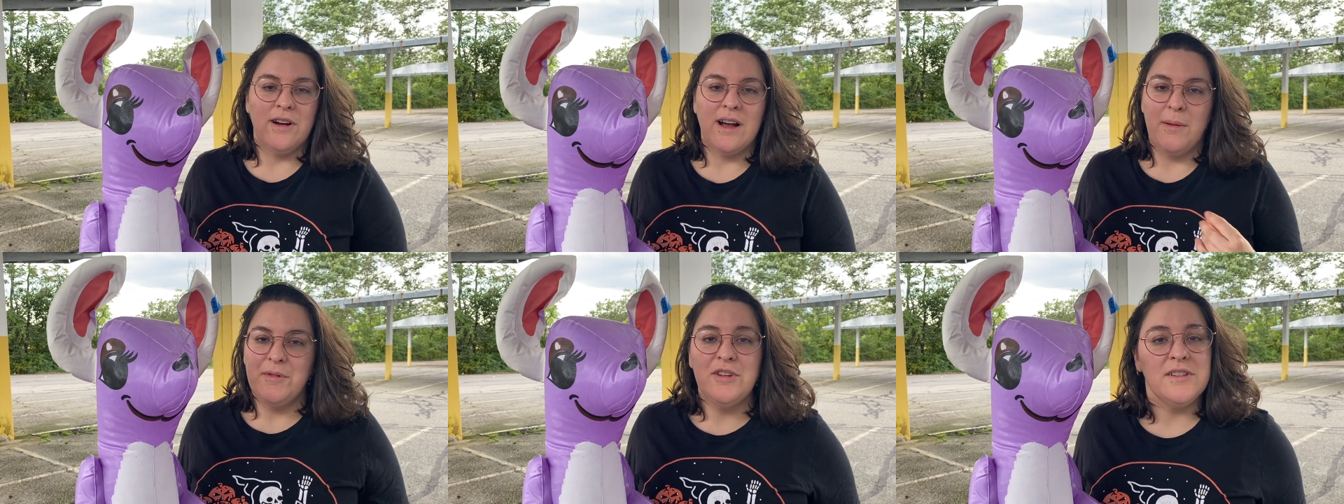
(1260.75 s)

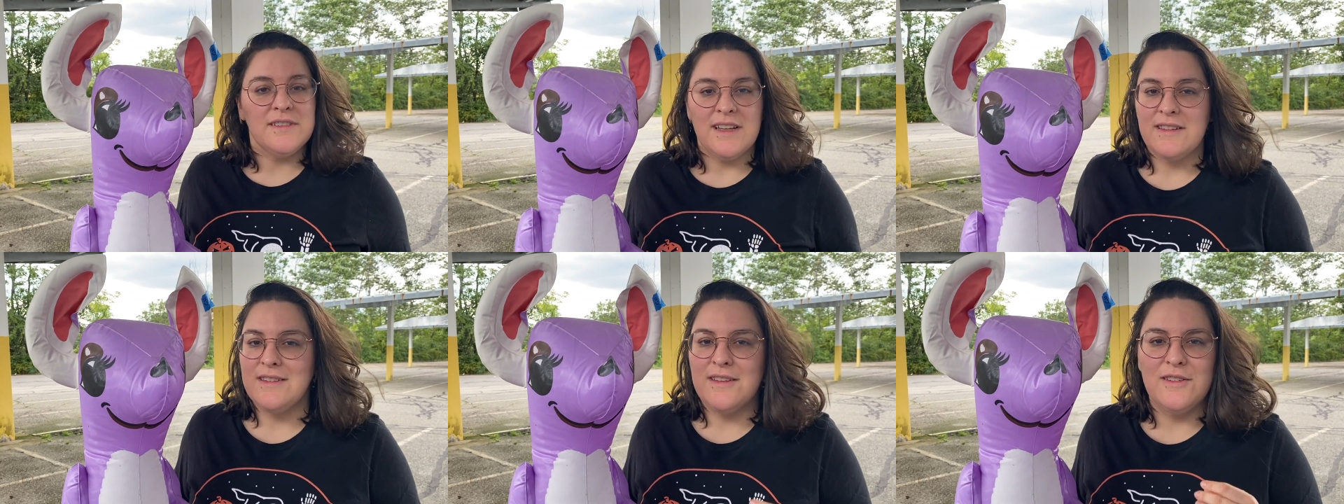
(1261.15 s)
Come to your
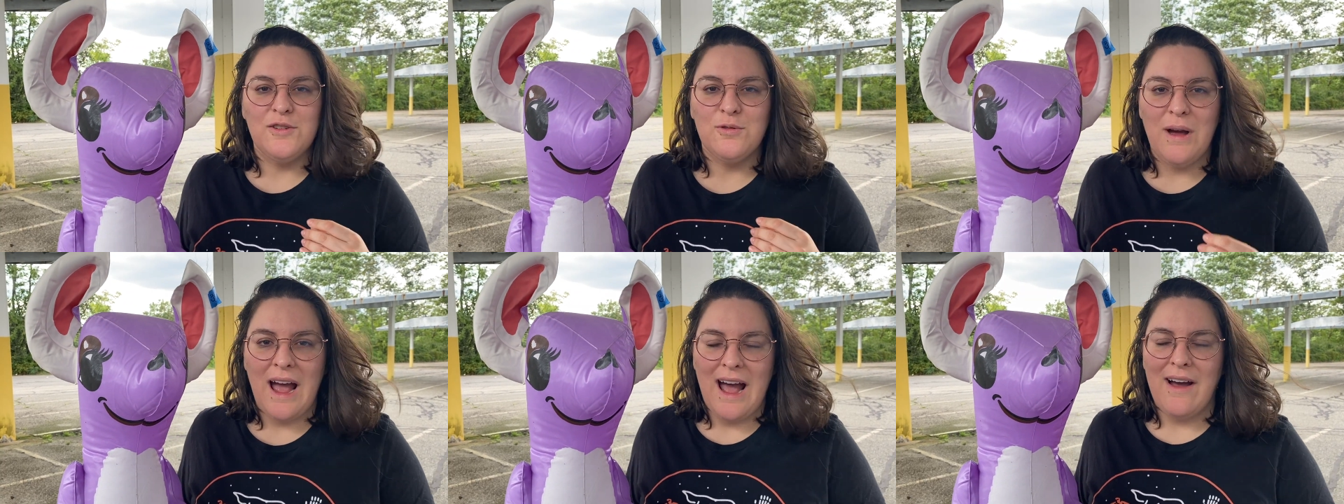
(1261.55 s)
senses,
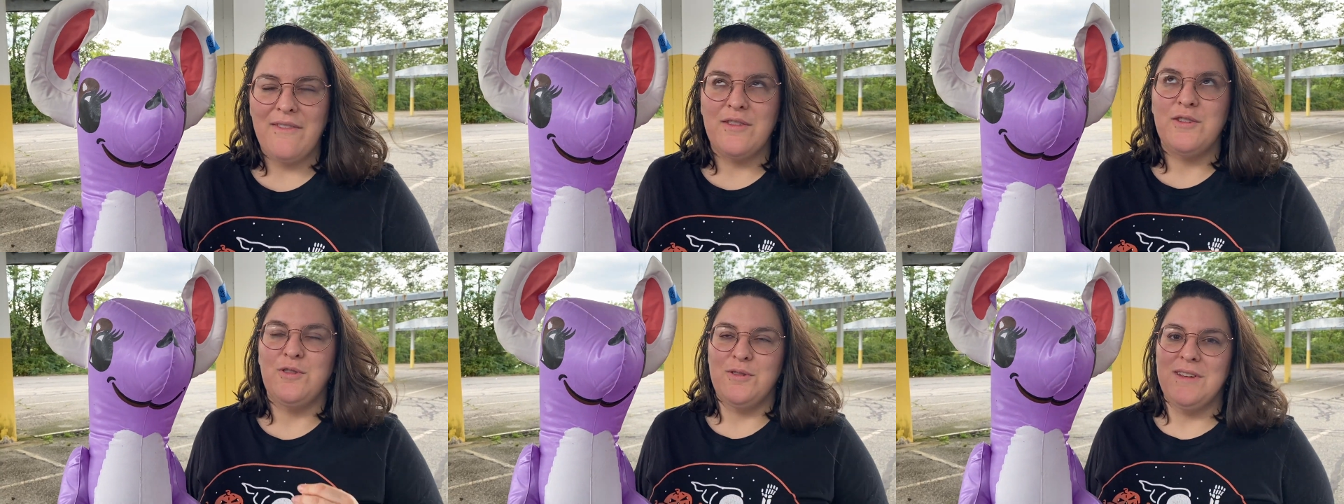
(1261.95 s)
you
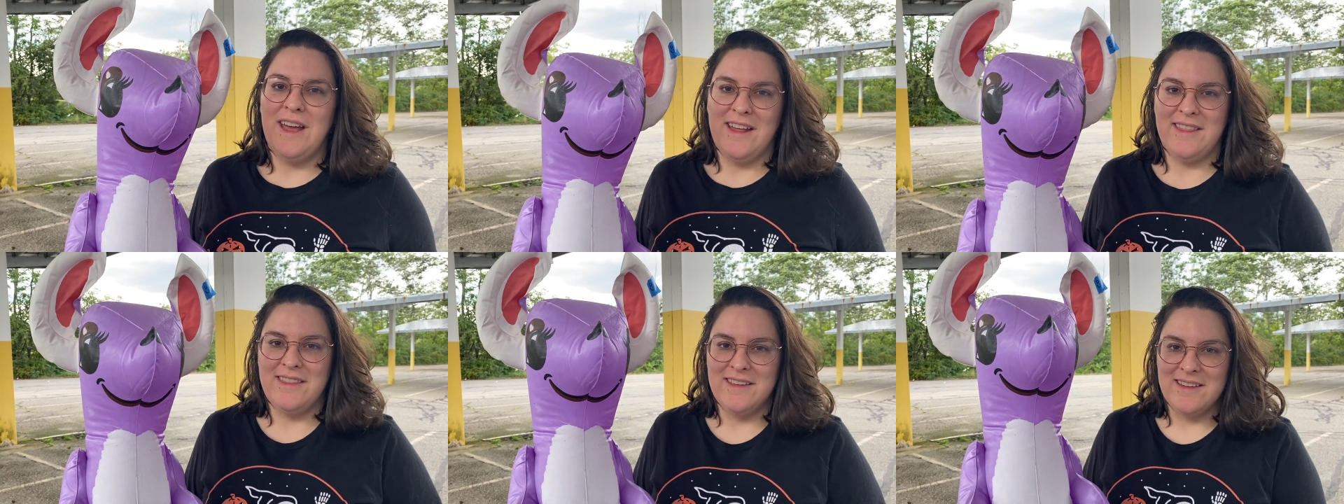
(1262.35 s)
have to
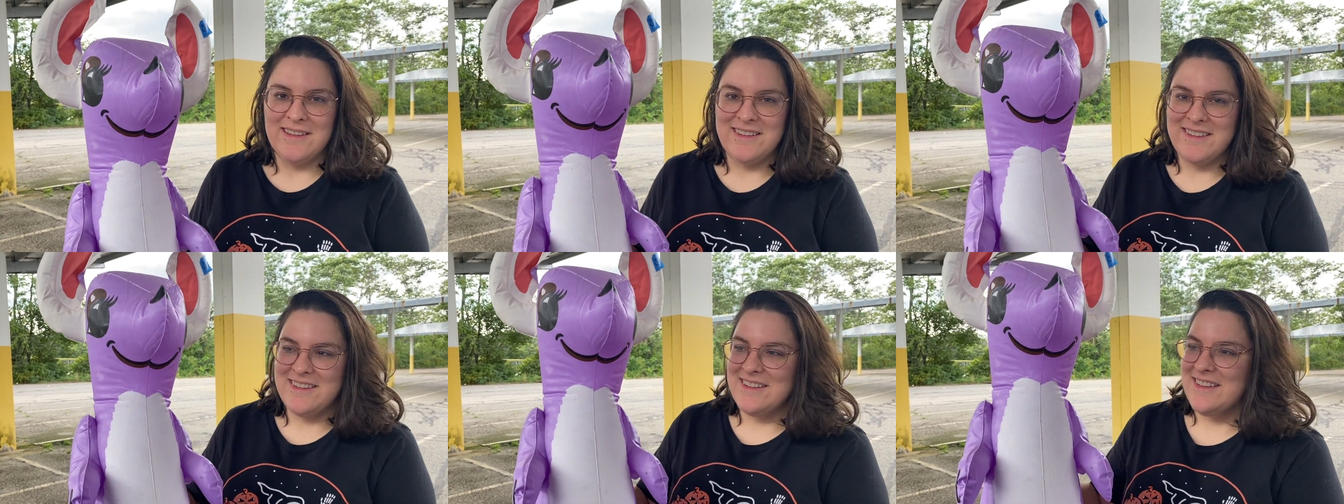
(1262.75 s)
get
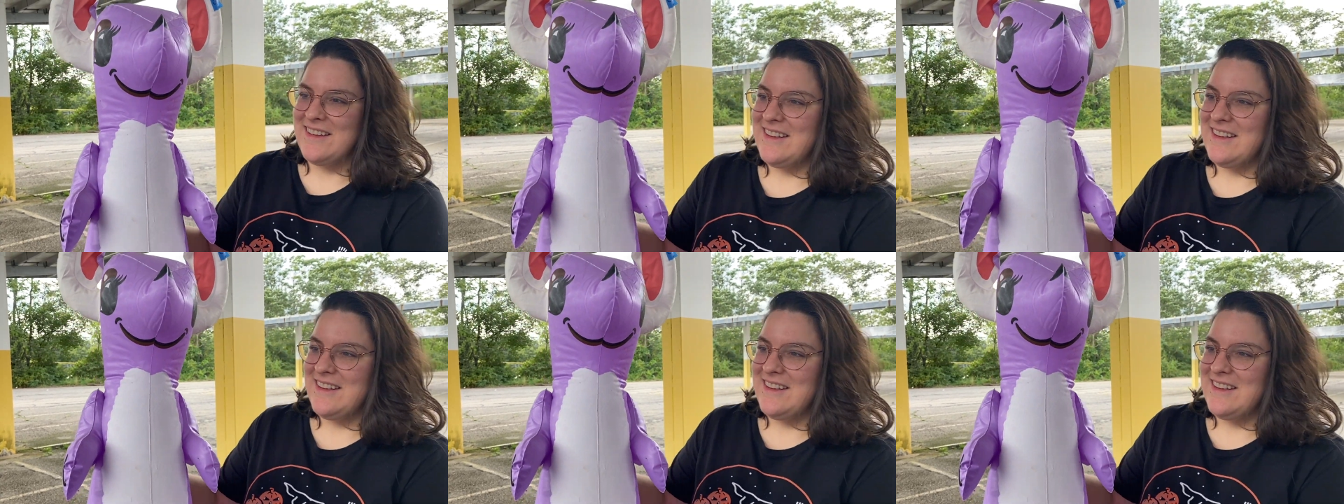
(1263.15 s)
this.